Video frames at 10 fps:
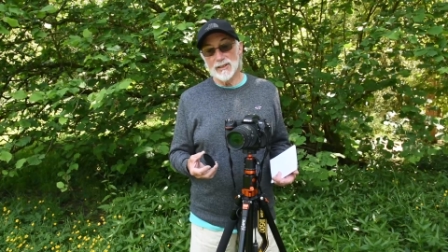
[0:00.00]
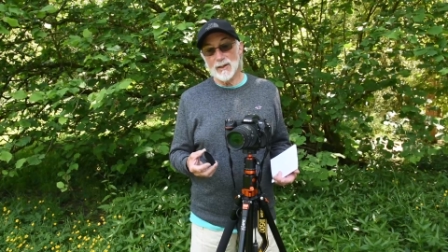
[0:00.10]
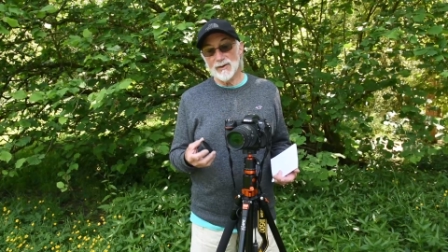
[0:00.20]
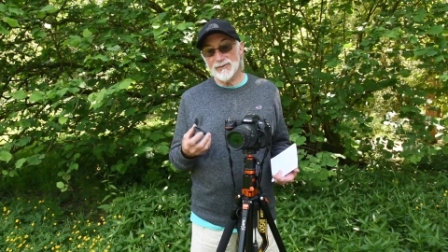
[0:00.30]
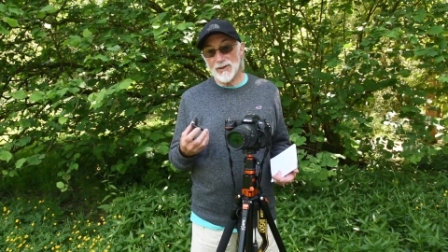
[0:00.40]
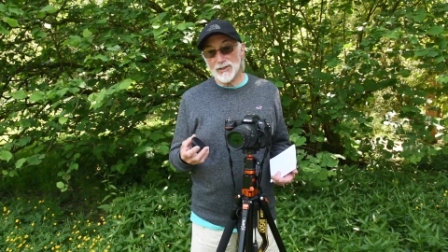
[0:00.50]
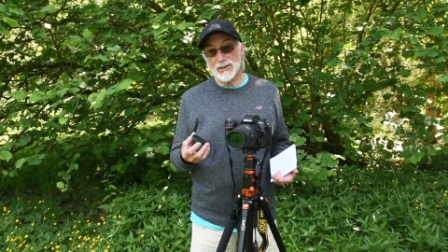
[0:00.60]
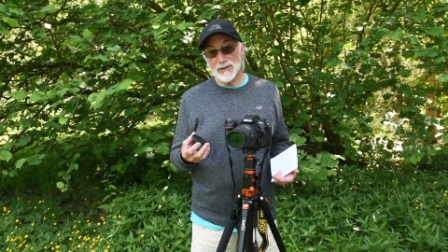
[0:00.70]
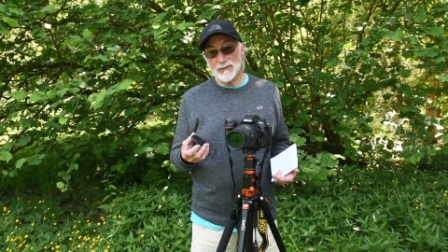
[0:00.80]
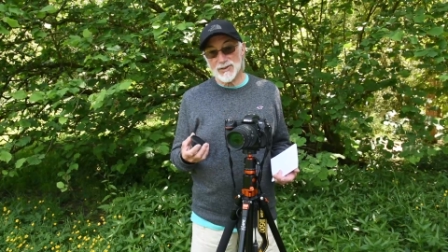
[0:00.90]
Now
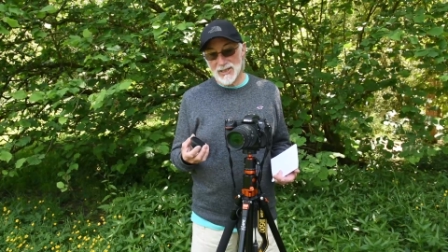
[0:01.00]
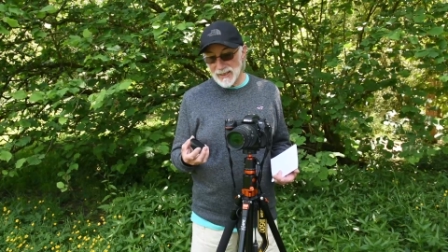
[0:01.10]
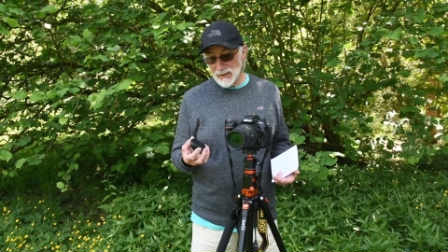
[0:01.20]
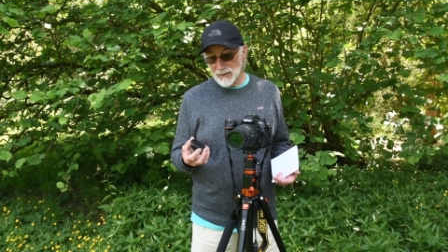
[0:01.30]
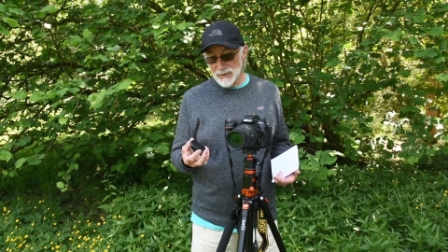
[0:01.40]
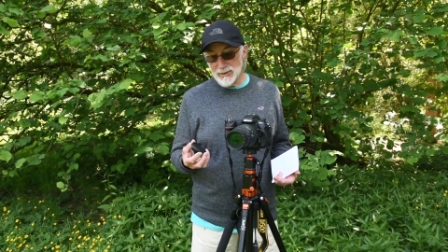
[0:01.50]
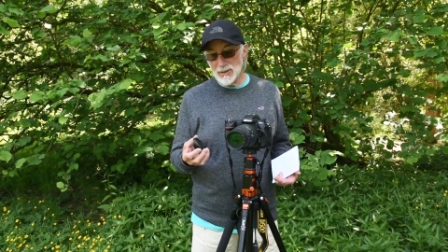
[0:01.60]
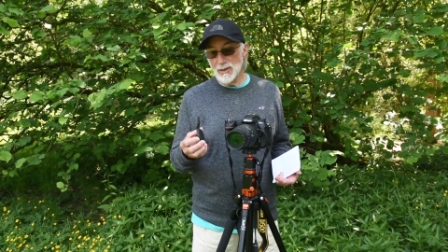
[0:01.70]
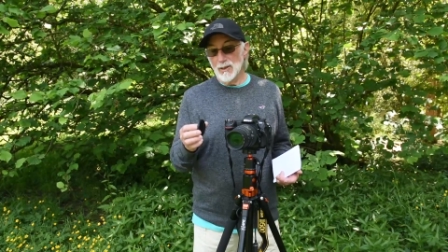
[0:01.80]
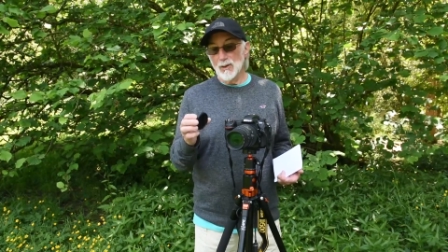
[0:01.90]
1/30 of a second
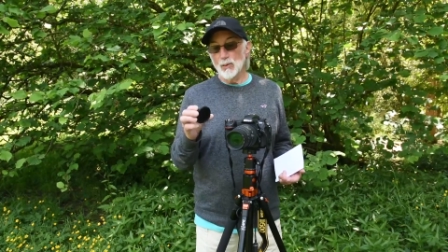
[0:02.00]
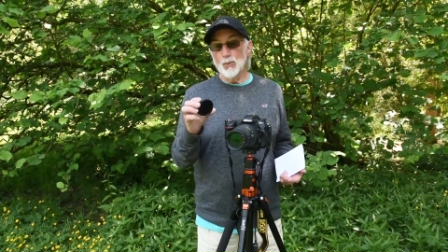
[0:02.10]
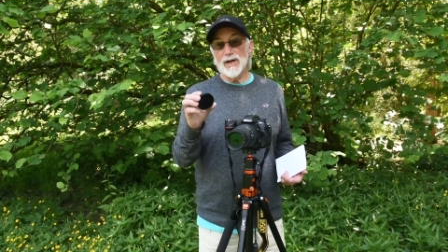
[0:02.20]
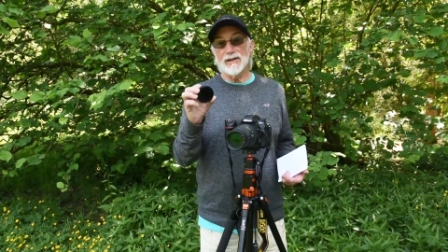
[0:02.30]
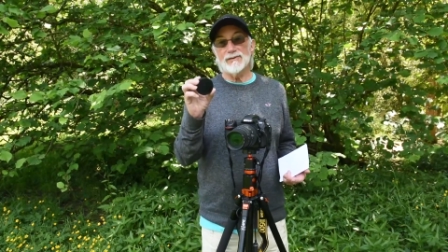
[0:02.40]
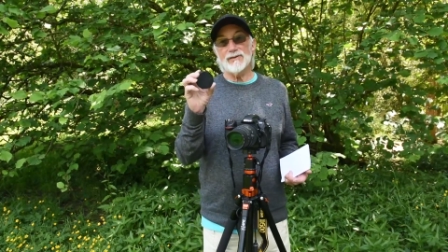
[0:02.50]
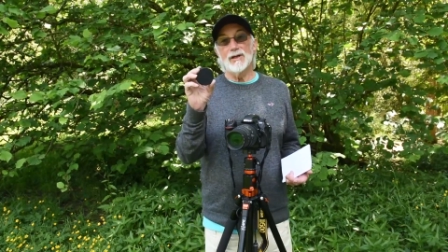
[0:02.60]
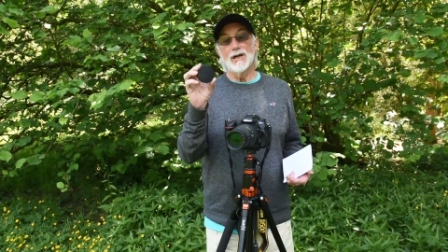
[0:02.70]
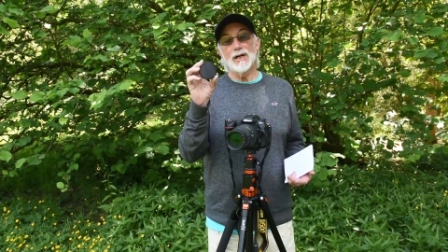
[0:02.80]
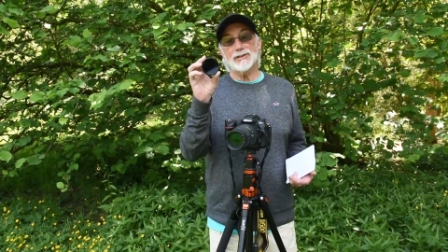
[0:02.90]
with
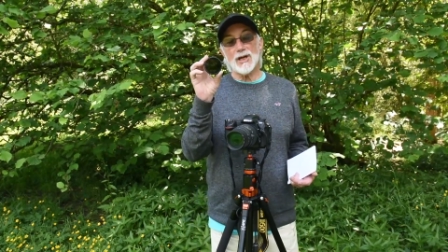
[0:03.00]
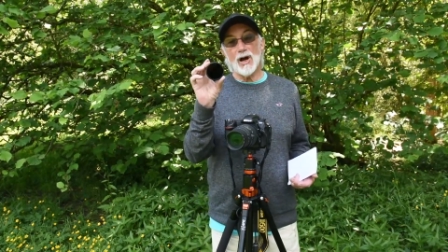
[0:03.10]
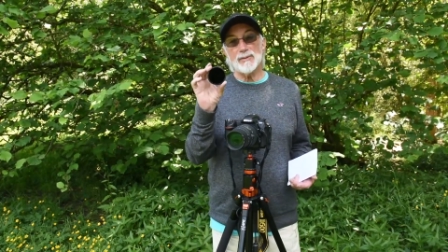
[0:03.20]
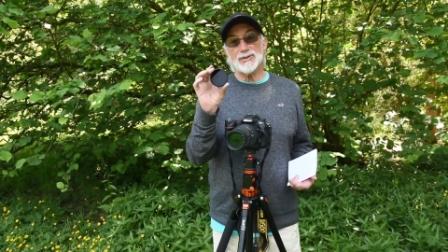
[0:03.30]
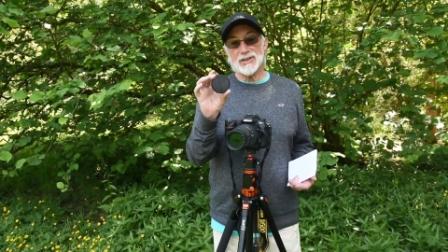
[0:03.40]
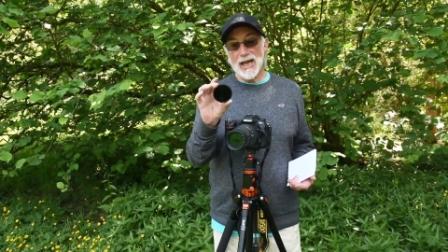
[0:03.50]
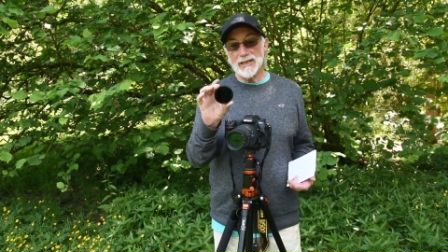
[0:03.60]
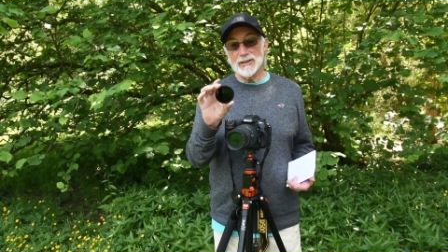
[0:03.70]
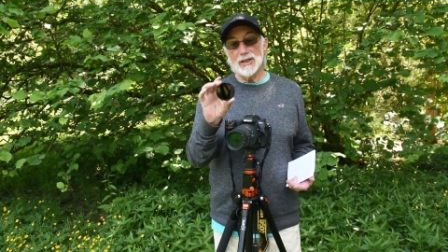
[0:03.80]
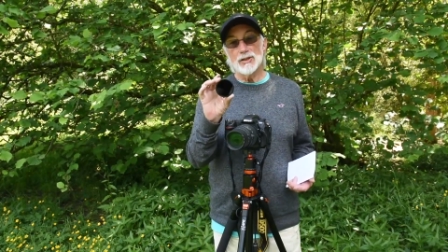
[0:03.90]
a
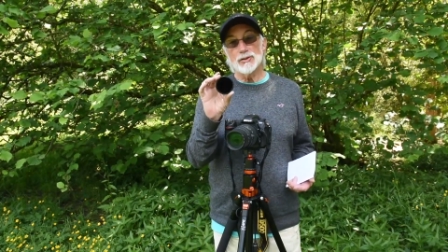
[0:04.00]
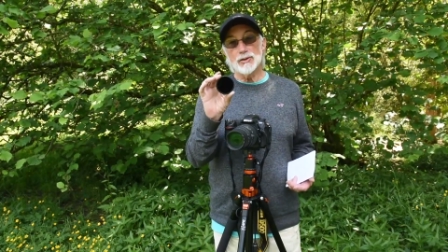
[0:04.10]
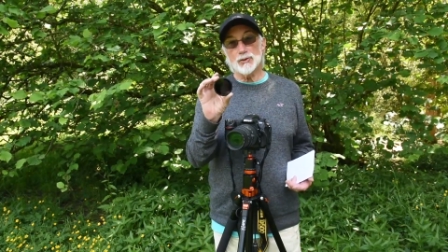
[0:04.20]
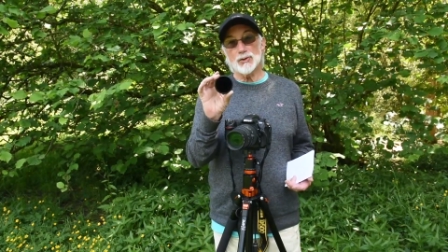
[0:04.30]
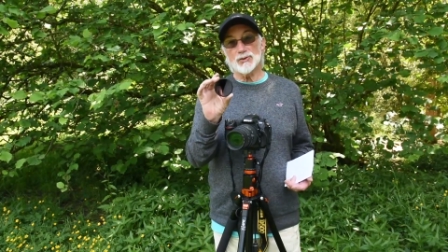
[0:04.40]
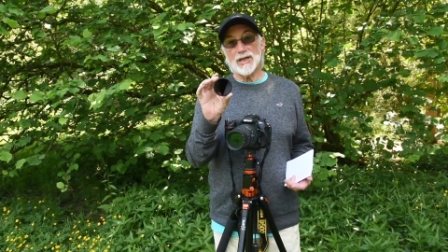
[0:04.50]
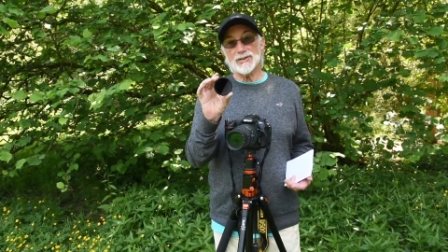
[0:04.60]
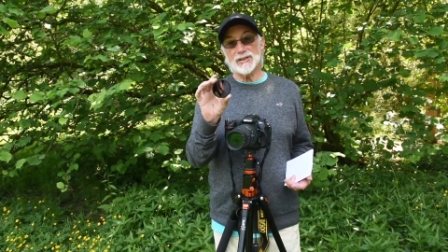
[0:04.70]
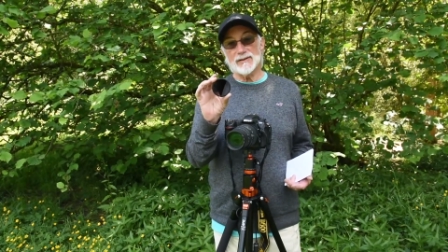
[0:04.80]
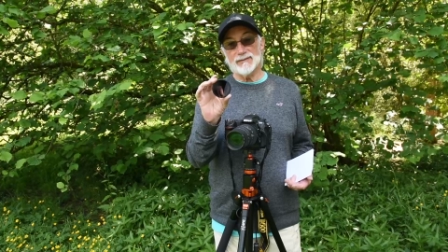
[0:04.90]
×10 neutral
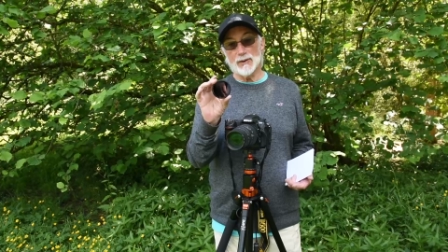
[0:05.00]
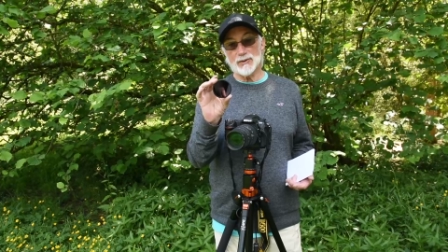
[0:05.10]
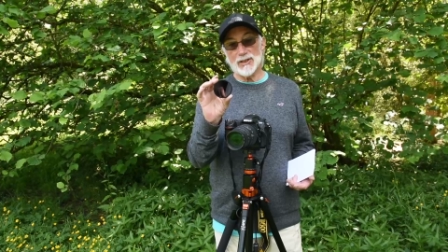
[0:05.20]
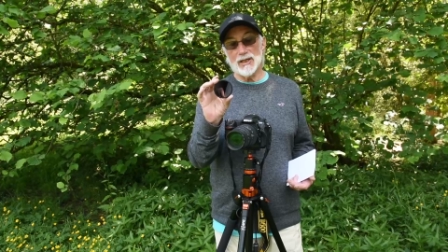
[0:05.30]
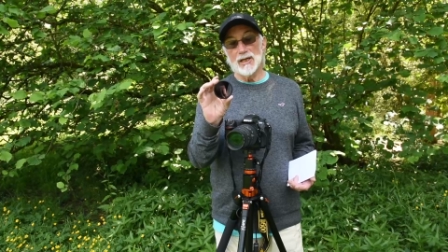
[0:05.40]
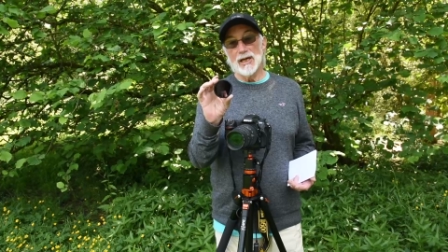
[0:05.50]
density filter